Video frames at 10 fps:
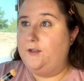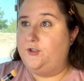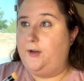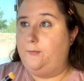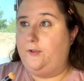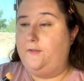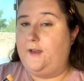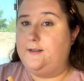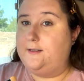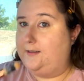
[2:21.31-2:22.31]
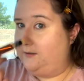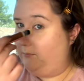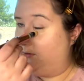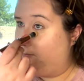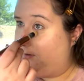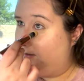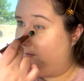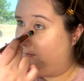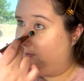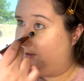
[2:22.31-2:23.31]
Chamberlain that season was one
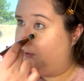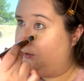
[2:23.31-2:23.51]
of only